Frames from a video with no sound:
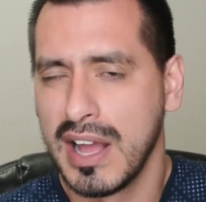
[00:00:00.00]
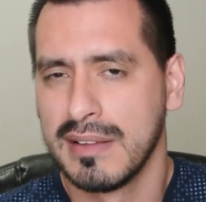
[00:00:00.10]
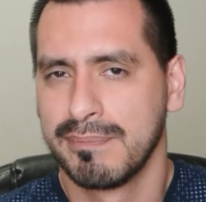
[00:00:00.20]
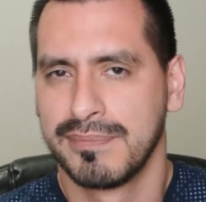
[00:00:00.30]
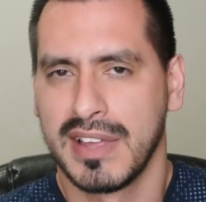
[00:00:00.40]

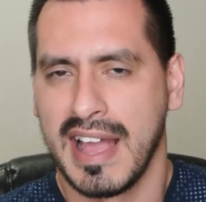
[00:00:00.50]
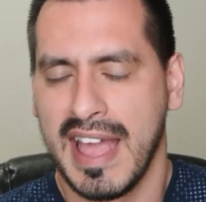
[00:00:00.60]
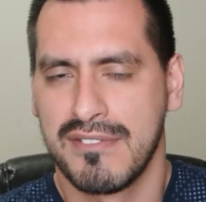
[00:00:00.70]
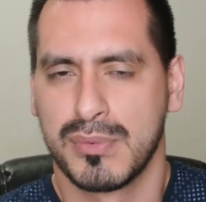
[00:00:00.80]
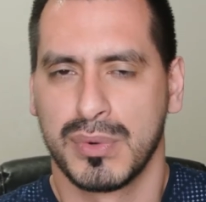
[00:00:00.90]
why I
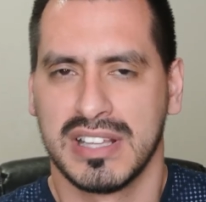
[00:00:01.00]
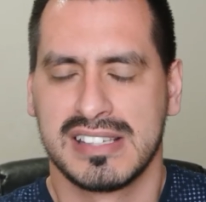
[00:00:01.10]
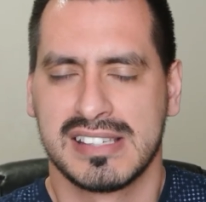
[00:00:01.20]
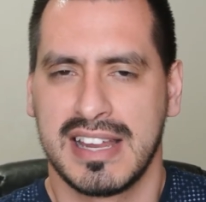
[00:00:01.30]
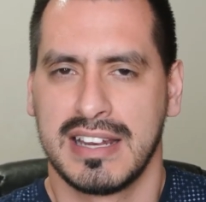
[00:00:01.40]
haven't really
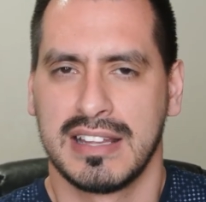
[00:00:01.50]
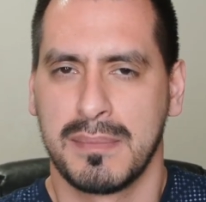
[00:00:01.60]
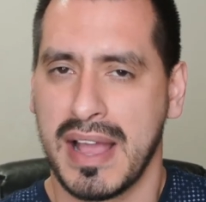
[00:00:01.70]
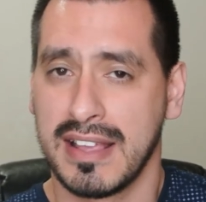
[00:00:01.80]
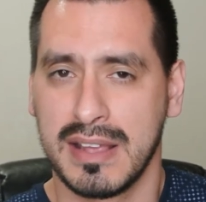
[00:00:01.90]
said anything
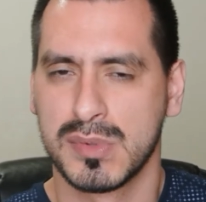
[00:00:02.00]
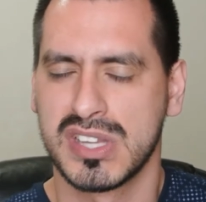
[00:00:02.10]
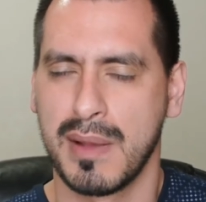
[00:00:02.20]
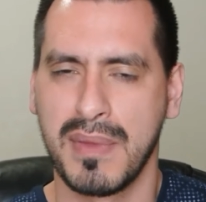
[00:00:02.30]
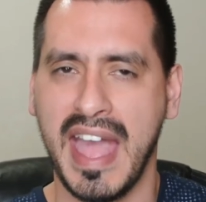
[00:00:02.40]
about
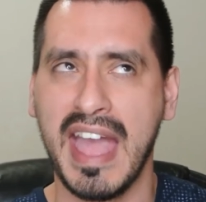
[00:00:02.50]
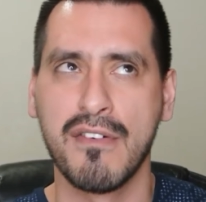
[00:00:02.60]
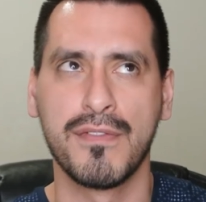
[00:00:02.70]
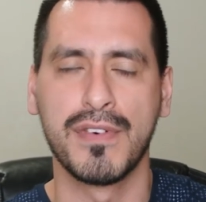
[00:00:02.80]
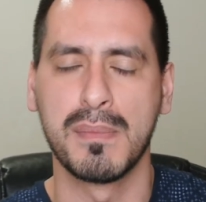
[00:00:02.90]
GameStop.
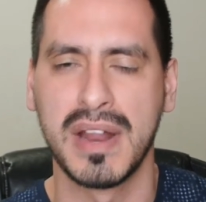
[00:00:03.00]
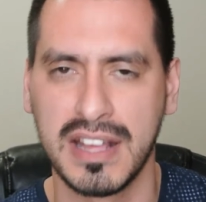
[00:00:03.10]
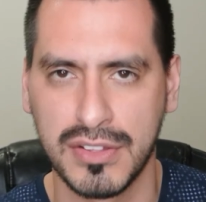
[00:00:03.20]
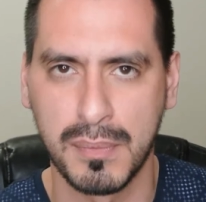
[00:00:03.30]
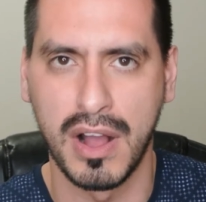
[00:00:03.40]

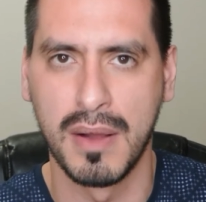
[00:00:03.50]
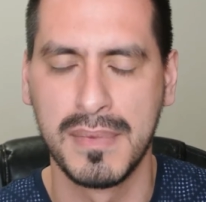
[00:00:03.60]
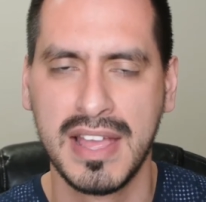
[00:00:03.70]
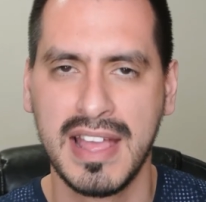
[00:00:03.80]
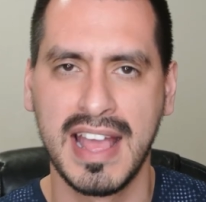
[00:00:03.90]
Everybody and their
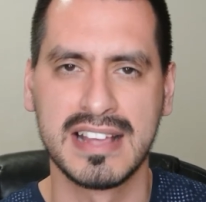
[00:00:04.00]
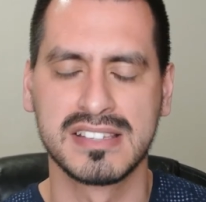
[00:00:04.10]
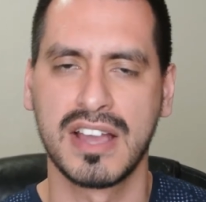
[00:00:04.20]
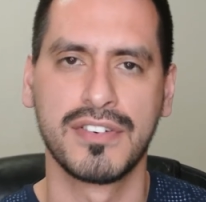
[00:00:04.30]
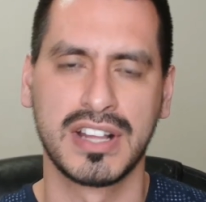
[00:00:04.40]
mom
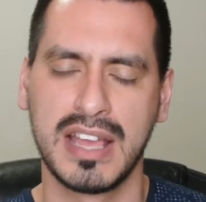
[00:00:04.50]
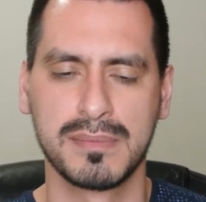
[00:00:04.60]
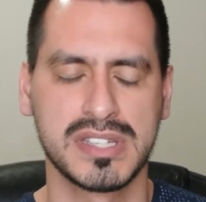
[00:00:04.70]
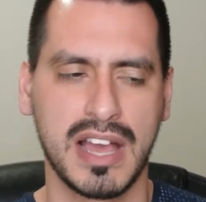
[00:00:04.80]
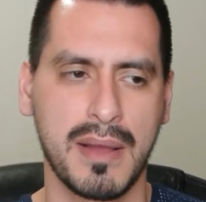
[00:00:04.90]
has covered
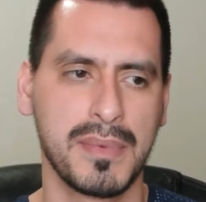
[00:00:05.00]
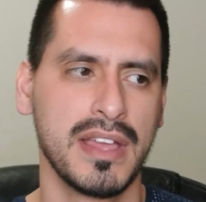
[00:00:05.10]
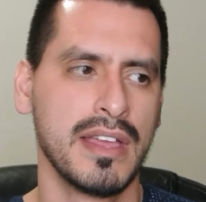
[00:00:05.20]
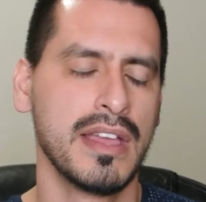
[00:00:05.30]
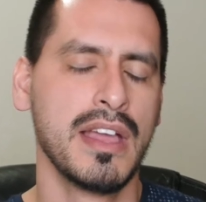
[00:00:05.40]
GameStop.
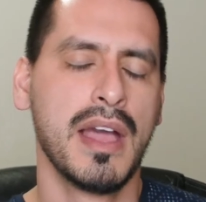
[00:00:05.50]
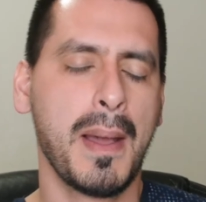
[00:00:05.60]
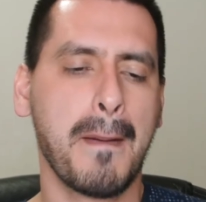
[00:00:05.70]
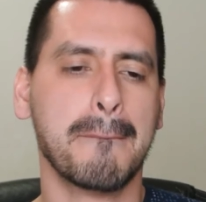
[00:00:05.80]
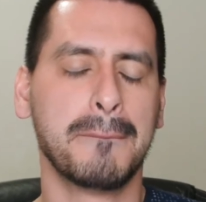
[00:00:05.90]

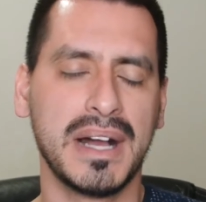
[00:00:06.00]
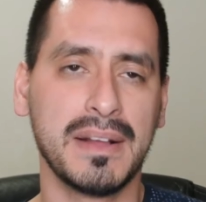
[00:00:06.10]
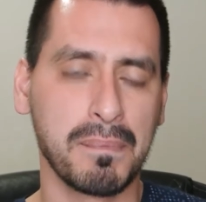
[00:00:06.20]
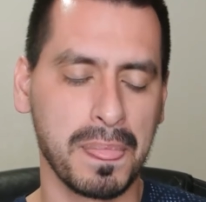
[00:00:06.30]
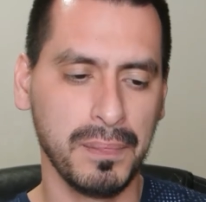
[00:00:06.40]

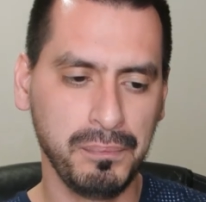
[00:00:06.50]
But